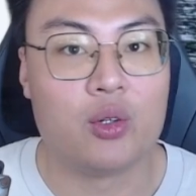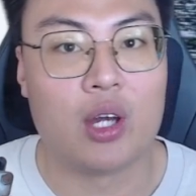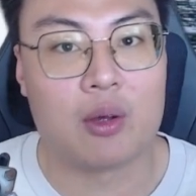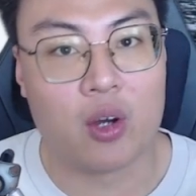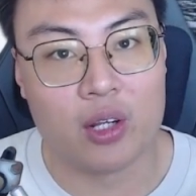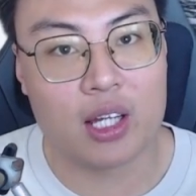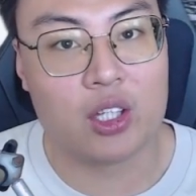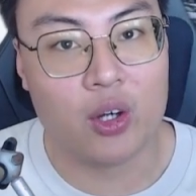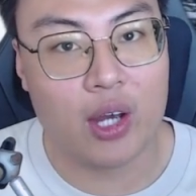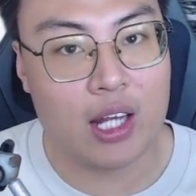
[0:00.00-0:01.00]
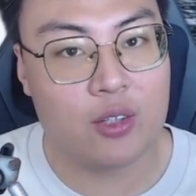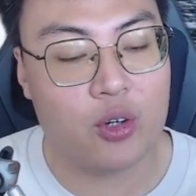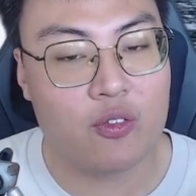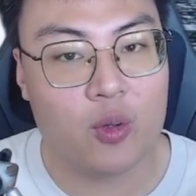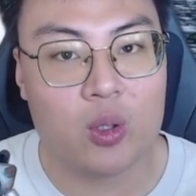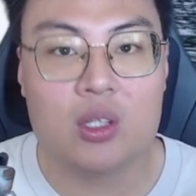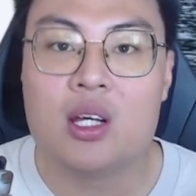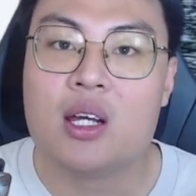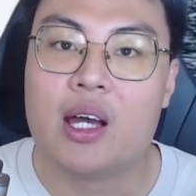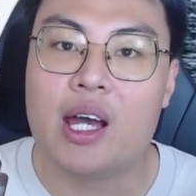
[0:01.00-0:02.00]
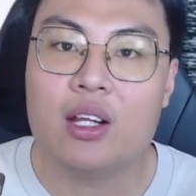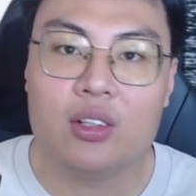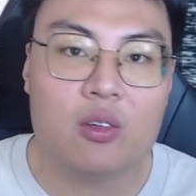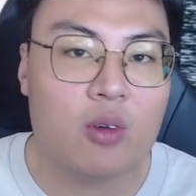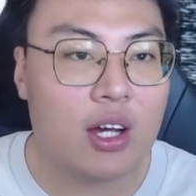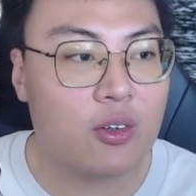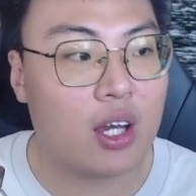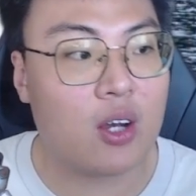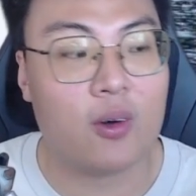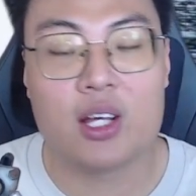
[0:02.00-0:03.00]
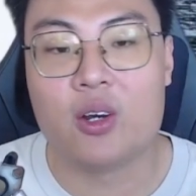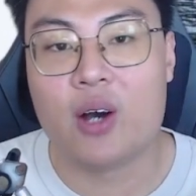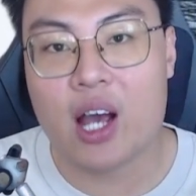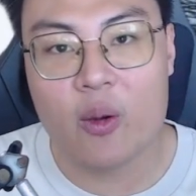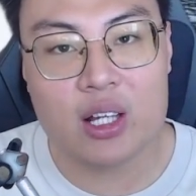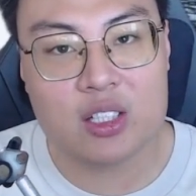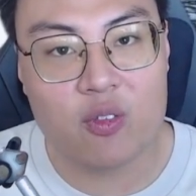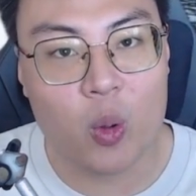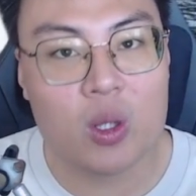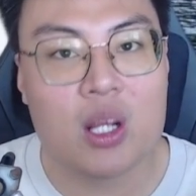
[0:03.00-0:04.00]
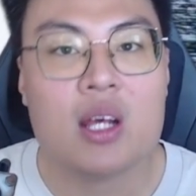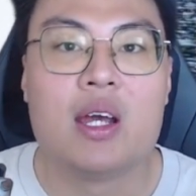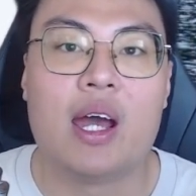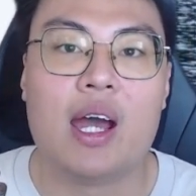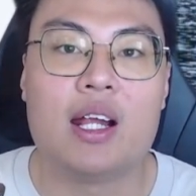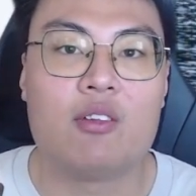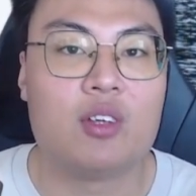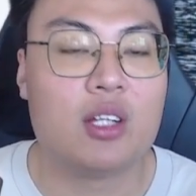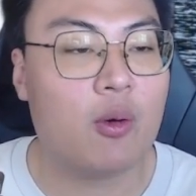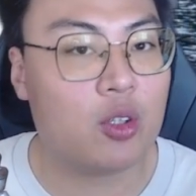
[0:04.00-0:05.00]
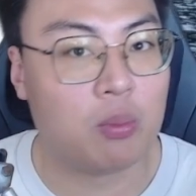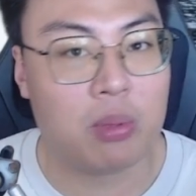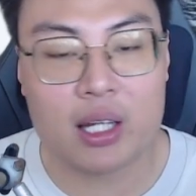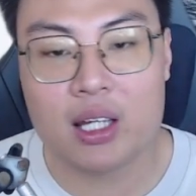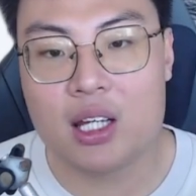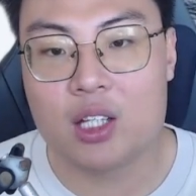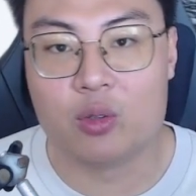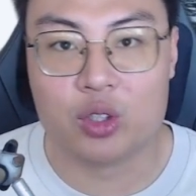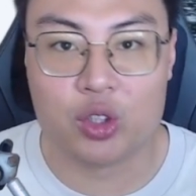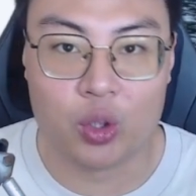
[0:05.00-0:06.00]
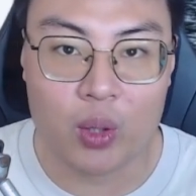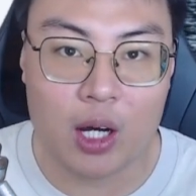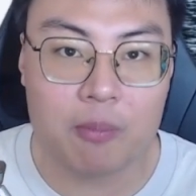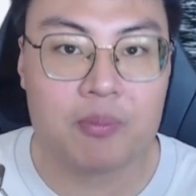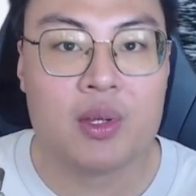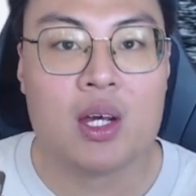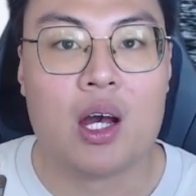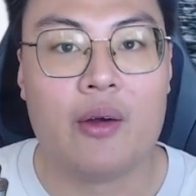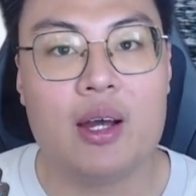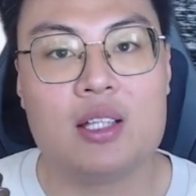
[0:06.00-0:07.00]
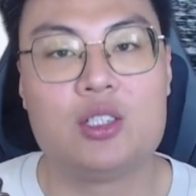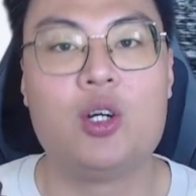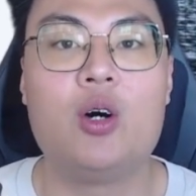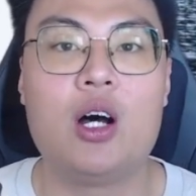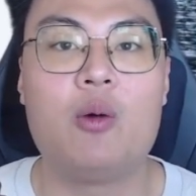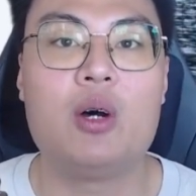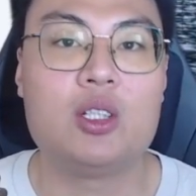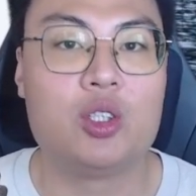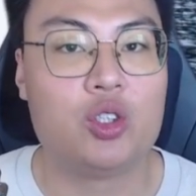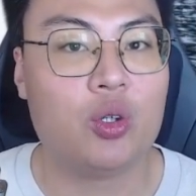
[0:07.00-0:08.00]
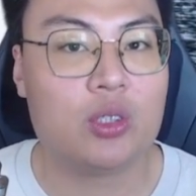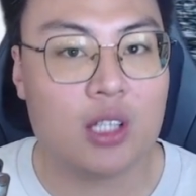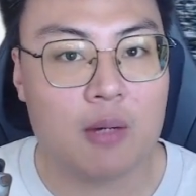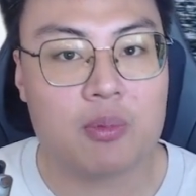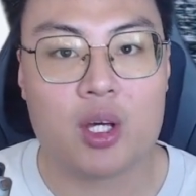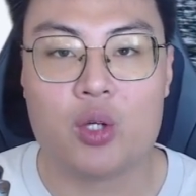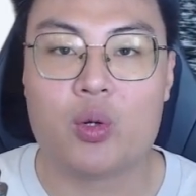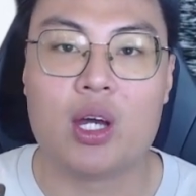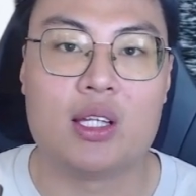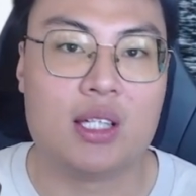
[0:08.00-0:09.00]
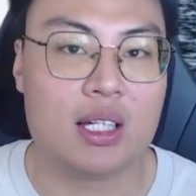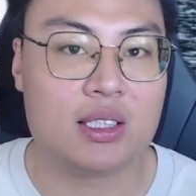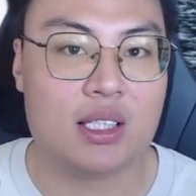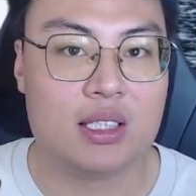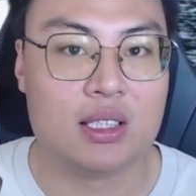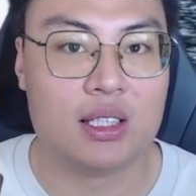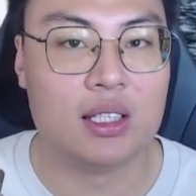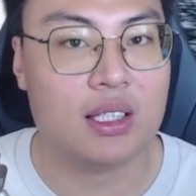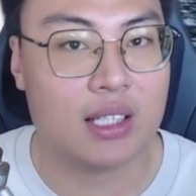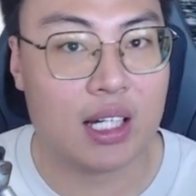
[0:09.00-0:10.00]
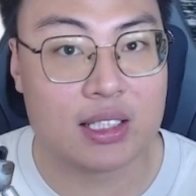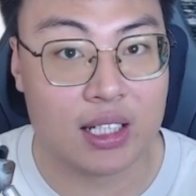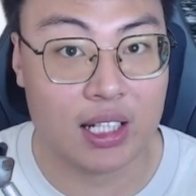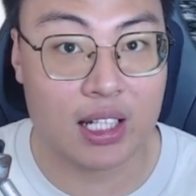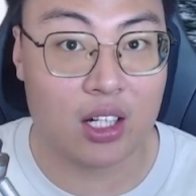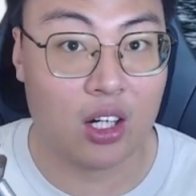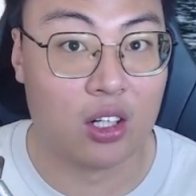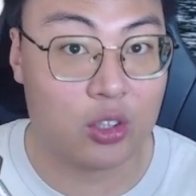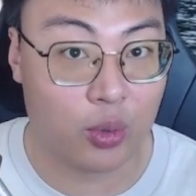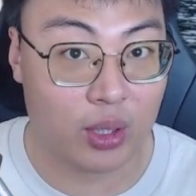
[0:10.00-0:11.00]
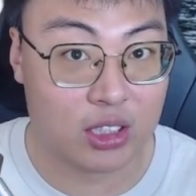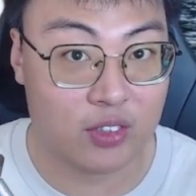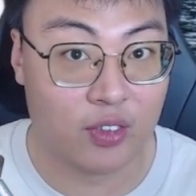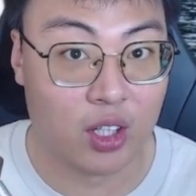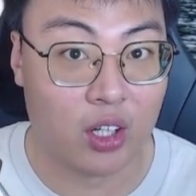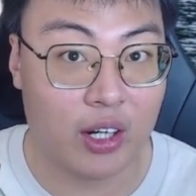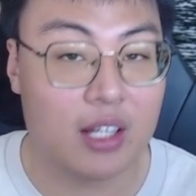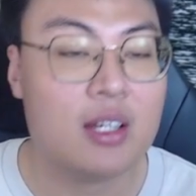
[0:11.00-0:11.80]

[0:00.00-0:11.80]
can connect your Android phone, and on the right, you can connect your iOS phone, and after that, once you plug it in, it will show up, all right? So uh, once it shows up, you can just easily just click on transfer, all right?